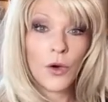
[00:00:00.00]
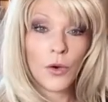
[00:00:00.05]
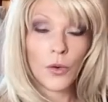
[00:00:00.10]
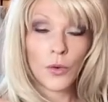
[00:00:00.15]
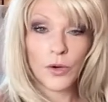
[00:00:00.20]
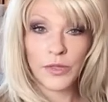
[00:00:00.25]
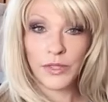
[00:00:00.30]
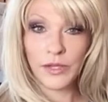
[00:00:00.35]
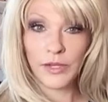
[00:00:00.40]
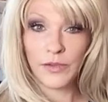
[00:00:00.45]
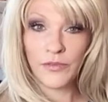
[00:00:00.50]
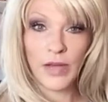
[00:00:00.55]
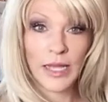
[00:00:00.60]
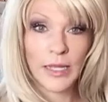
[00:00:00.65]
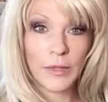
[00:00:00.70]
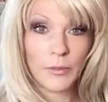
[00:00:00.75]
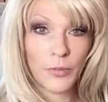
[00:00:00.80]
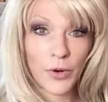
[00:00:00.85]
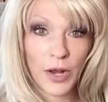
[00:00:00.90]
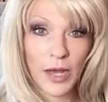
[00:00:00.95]
or the
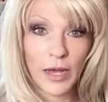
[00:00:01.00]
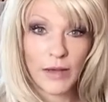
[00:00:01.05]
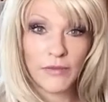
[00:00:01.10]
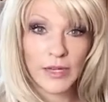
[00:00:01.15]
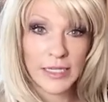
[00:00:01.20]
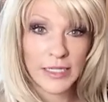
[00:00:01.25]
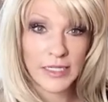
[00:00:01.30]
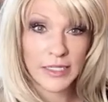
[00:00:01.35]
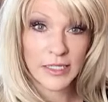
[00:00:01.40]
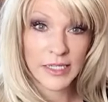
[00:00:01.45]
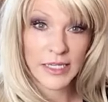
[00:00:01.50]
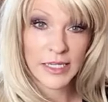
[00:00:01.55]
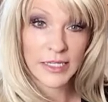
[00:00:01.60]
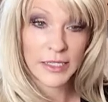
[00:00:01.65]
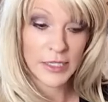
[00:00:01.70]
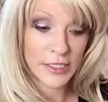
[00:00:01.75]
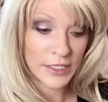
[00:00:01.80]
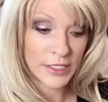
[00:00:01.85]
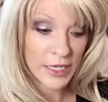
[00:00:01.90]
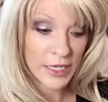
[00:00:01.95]
divine providence
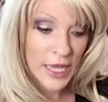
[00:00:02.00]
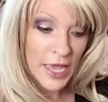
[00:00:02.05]
is.